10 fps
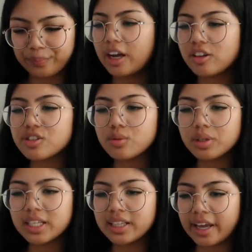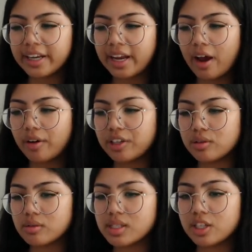I also really liked how I
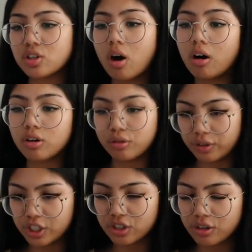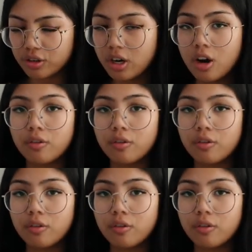used the toggle feature